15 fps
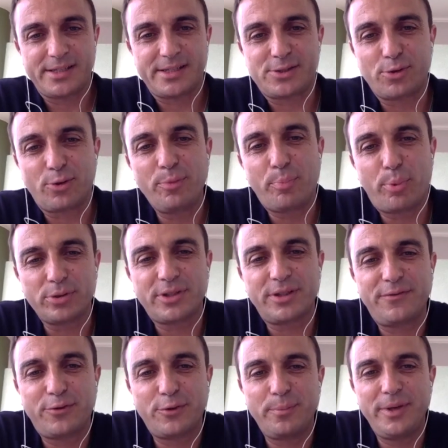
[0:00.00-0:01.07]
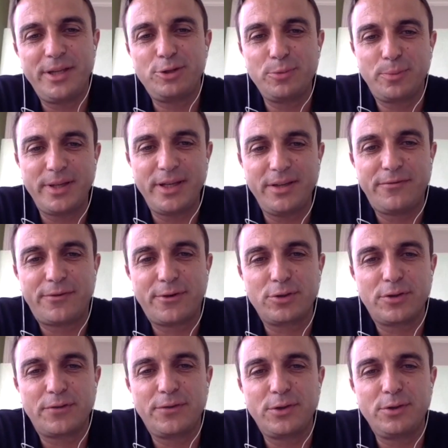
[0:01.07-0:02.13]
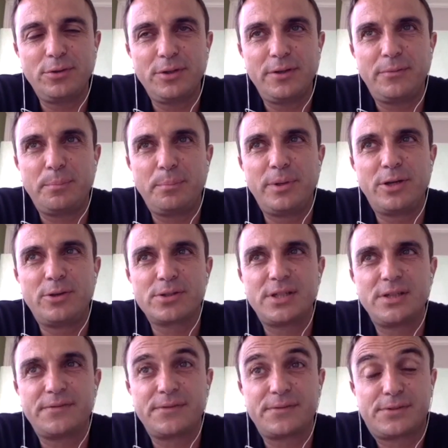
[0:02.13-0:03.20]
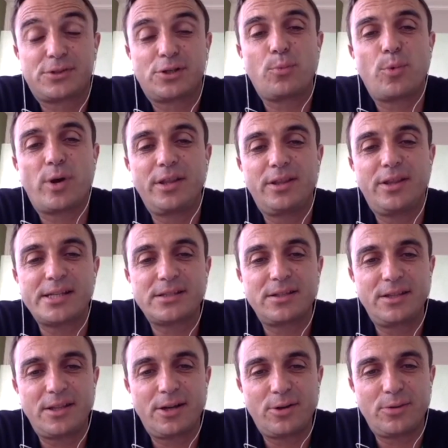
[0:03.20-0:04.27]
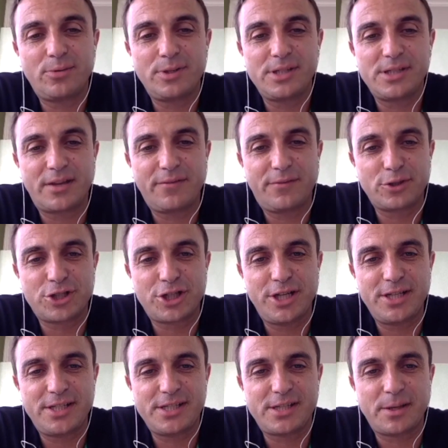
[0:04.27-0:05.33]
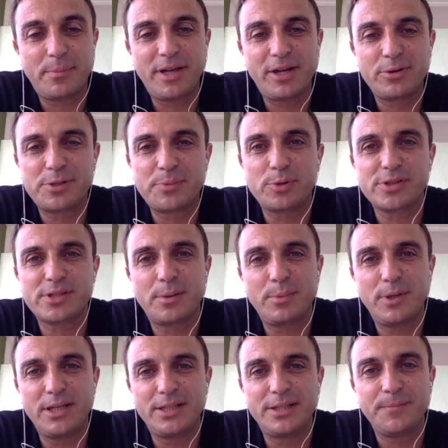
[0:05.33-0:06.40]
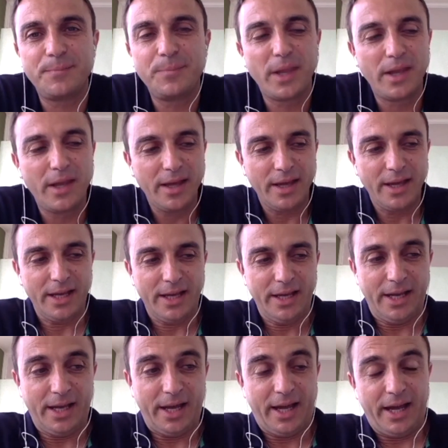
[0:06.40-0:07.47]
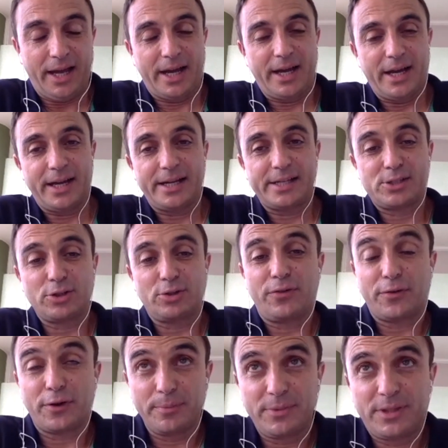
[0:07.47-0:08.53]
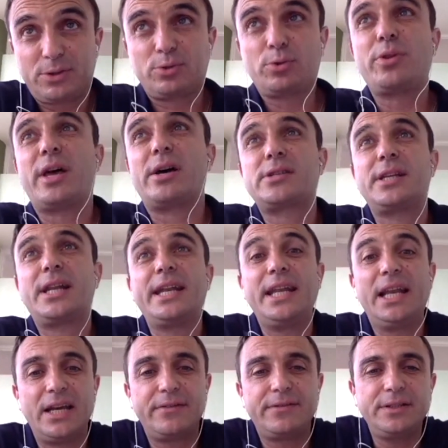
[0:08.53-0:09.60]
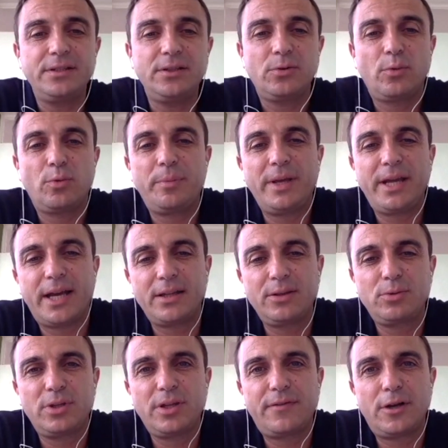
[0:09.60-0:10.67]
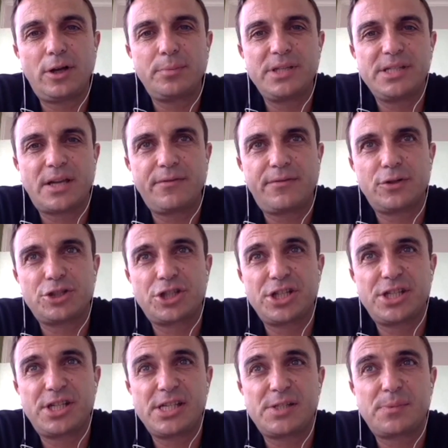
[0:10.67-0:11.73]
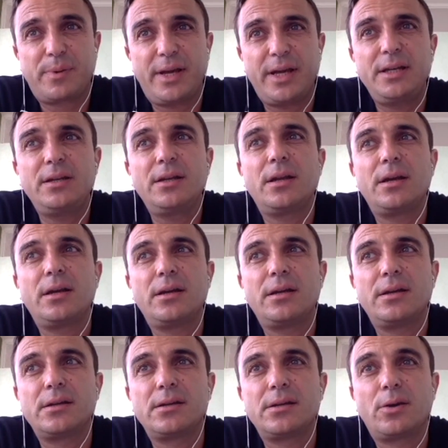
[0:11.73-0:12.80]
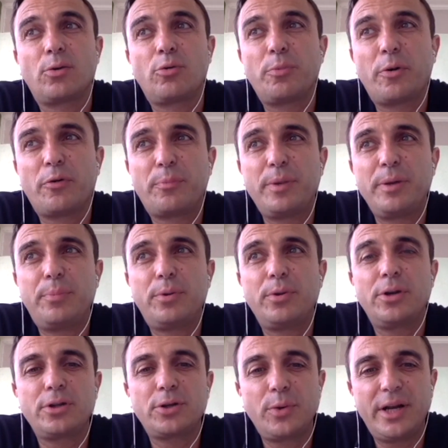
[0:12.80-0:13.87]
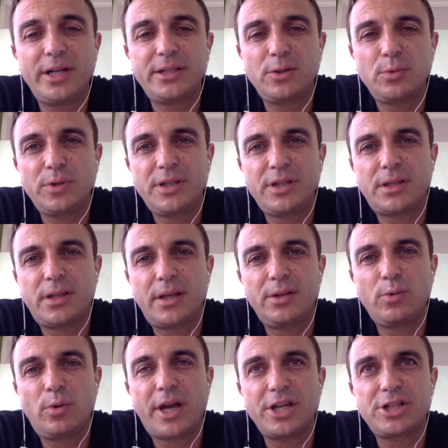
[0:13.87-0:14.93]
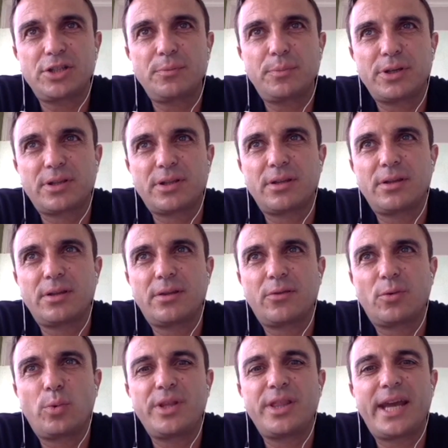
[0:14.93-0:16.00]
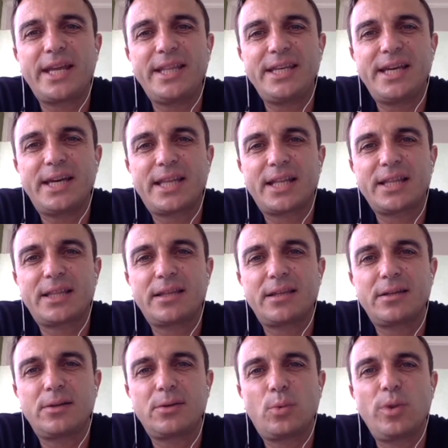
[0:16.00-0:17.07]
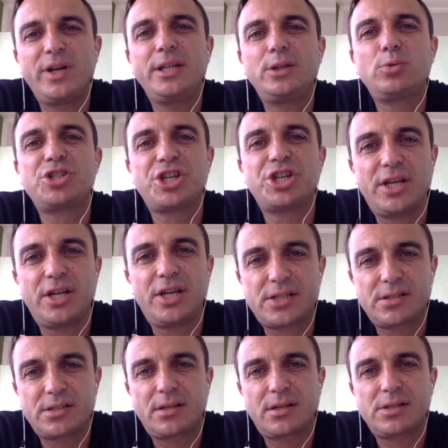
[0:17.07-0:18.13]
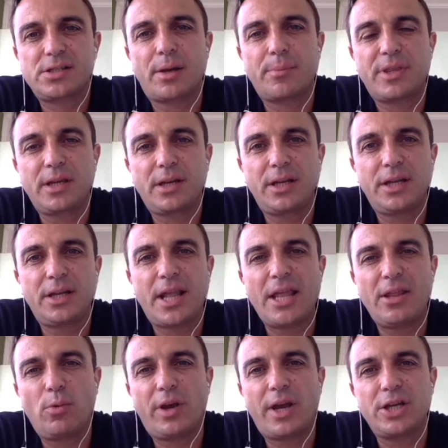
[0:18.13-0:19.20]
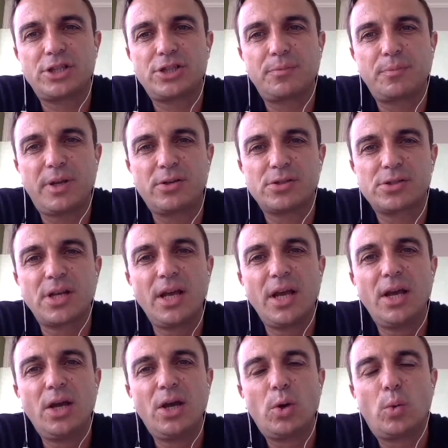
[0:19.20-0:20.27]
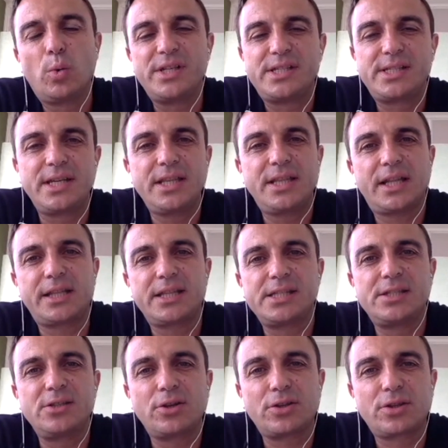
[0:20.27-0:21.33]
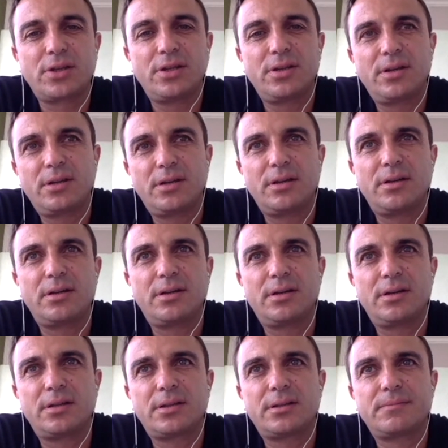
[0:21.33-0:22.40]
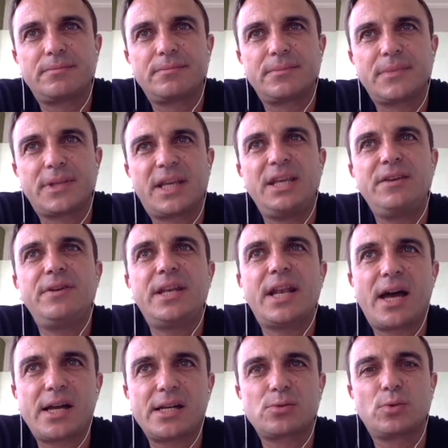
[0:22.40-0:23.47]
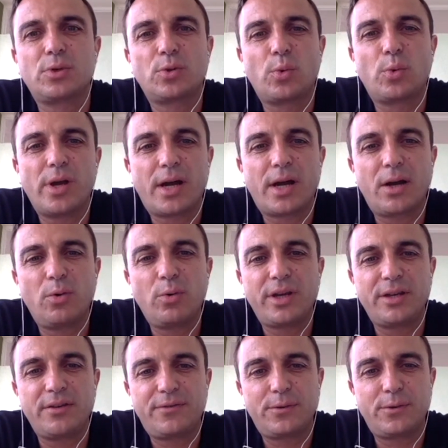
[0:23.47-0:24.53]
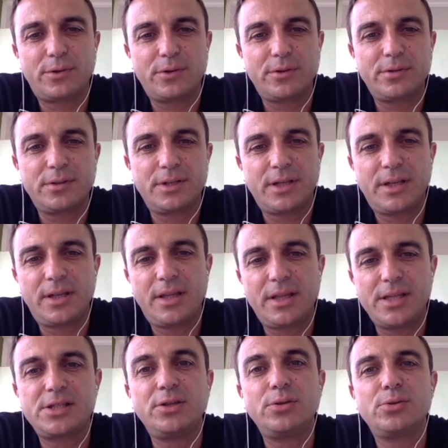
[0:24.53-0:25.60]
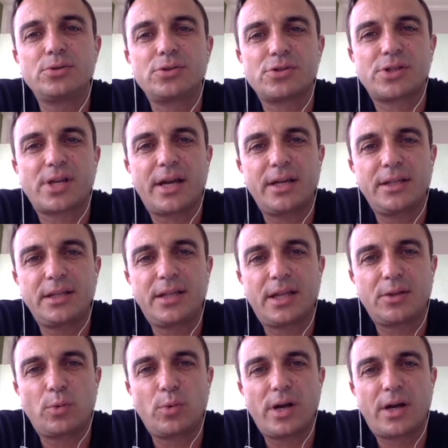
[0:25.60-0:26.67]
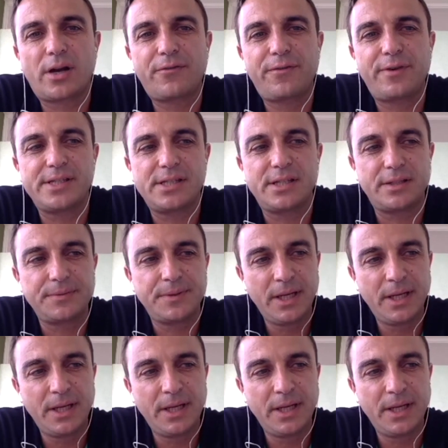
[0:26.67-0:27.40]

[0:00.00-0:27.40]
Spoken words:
so important for me to be in front of you, because if someone doesn't know Design for Change, it's a big responsibility. So from 2011, we began to develop Design for Change in Spain, a group of people not related with education, but with the idea that we need to change something in the education, because we see that it's not giving us what we are looking for, no, in this new society that we are facing.